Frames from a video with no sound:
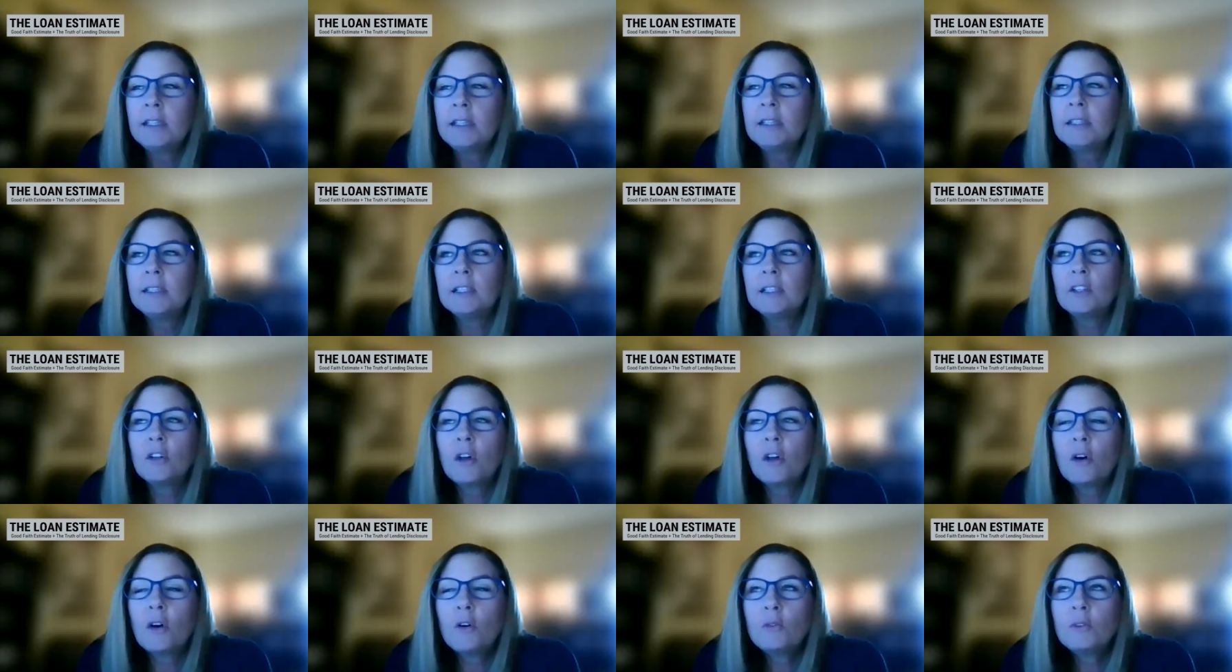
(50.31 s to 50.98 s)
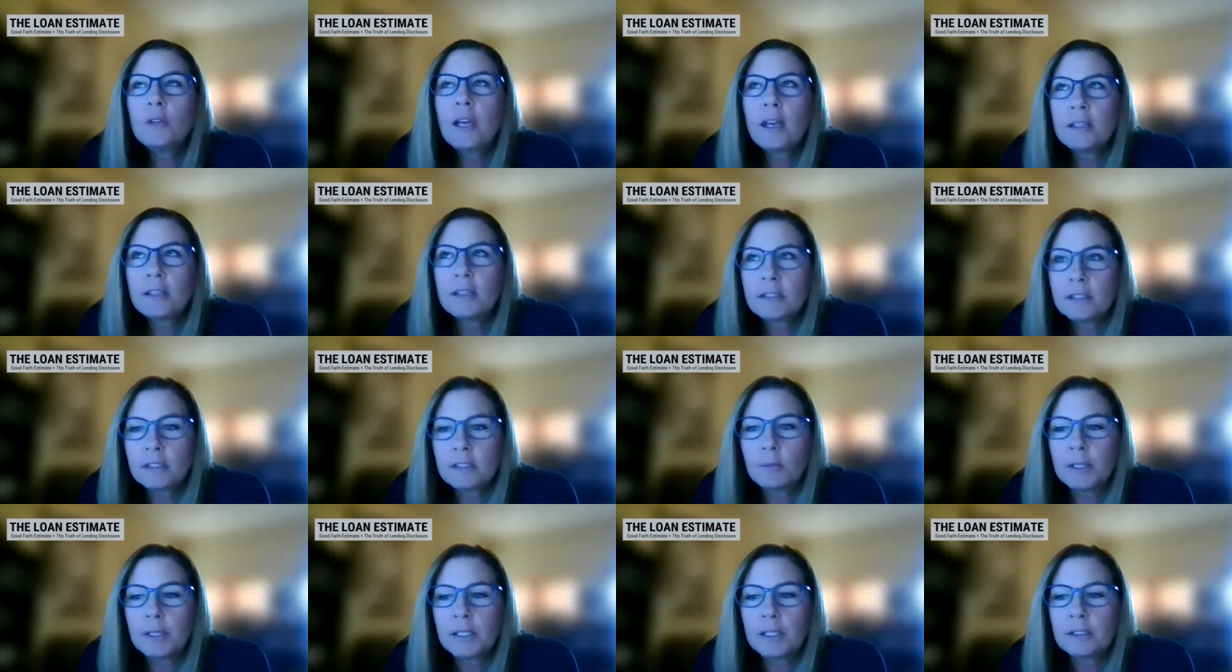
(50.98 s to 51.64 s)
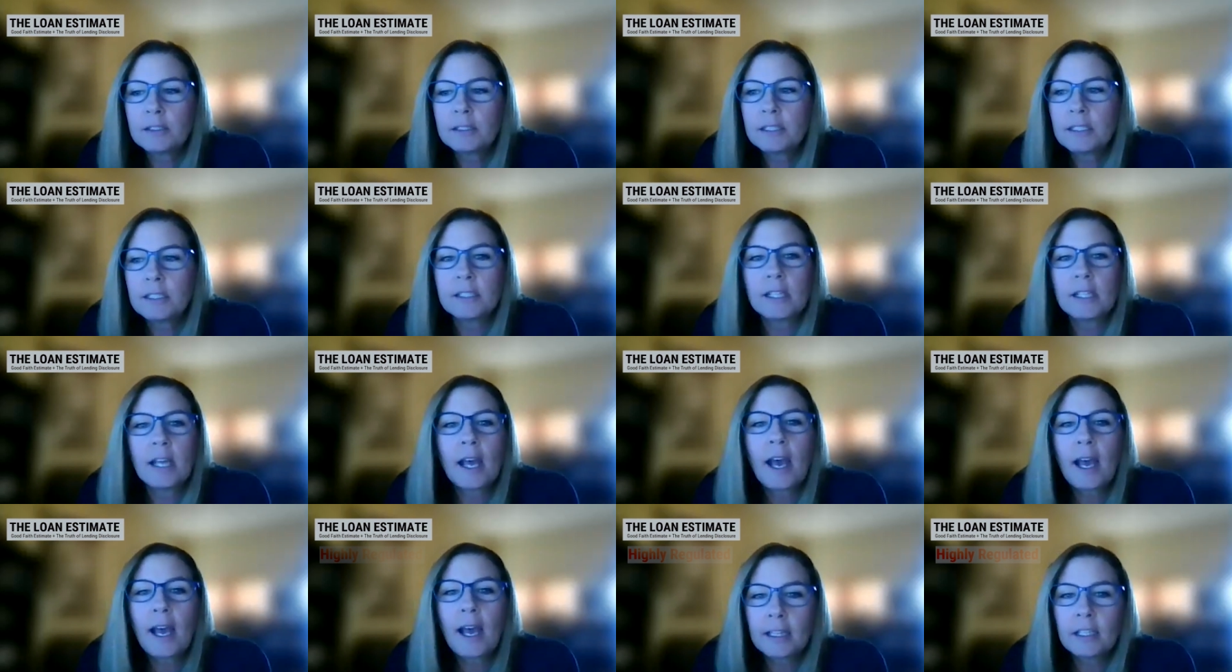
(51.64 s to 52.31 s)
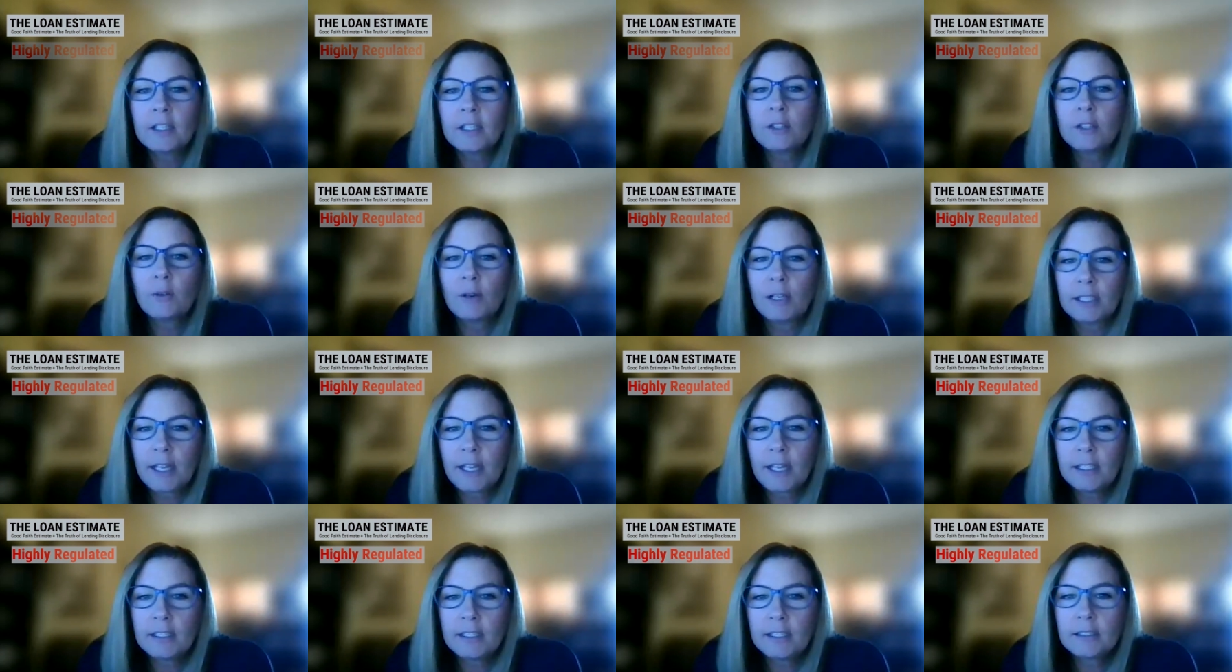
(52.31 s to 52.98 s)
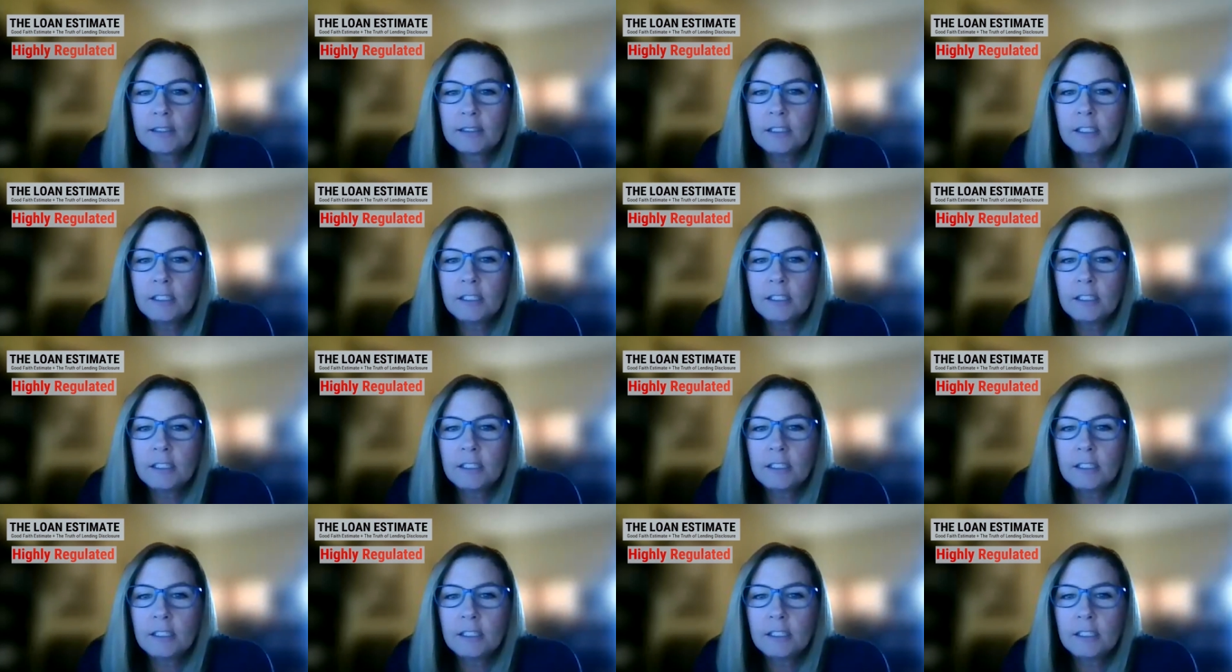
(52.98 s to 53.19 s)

the loan estimate is highly regulated